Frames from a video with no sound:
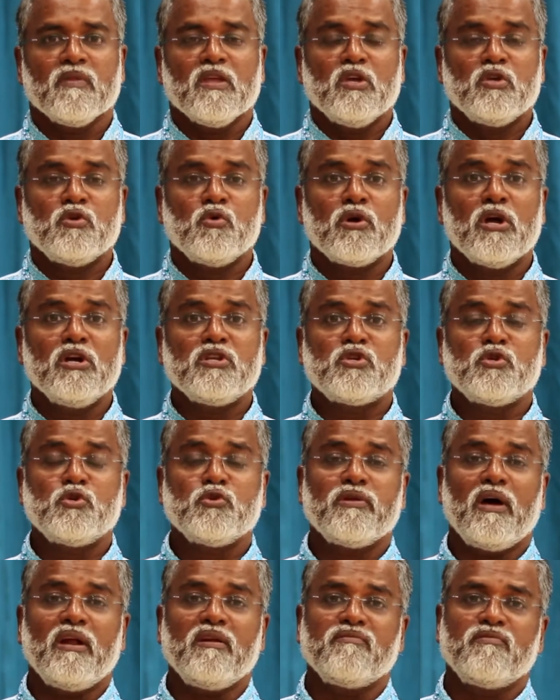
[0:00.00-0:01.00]
You're going to
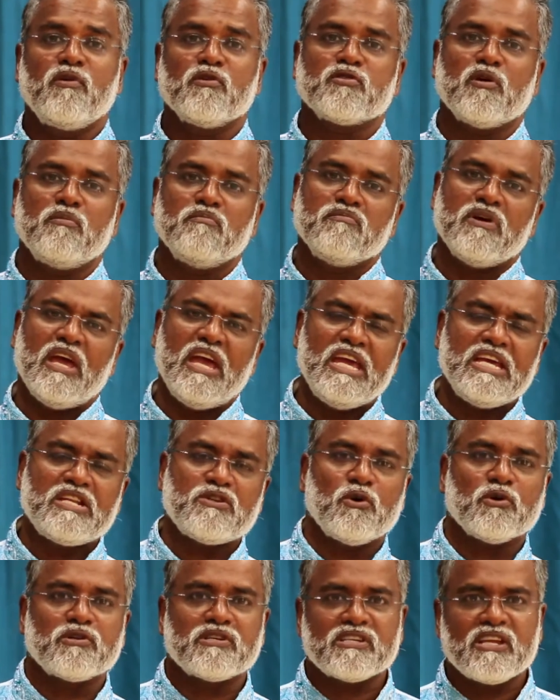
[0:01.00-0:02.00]
do that for some 8
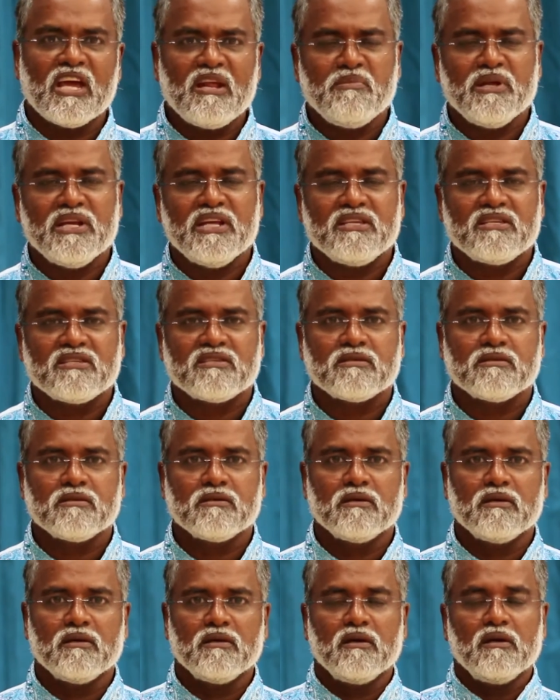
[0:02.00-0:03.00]
or 10 minutes
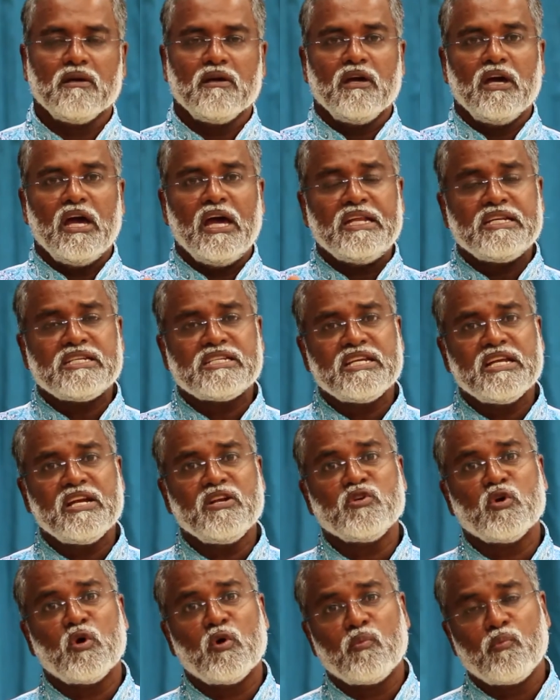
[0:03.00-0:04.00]
until
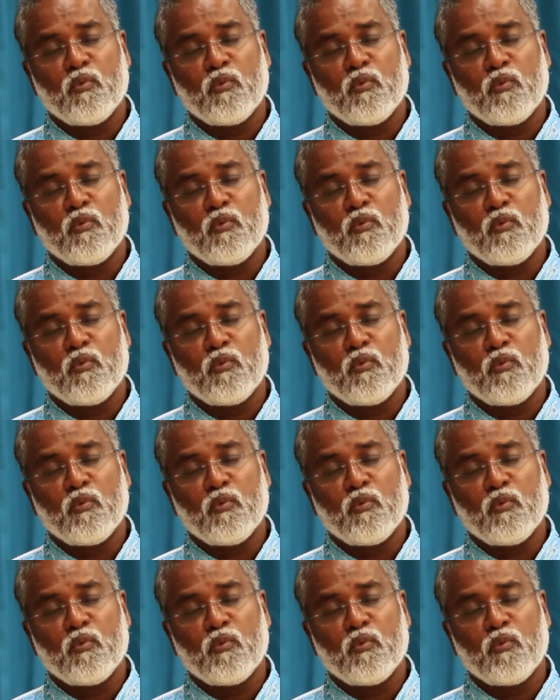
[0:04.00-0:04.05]
your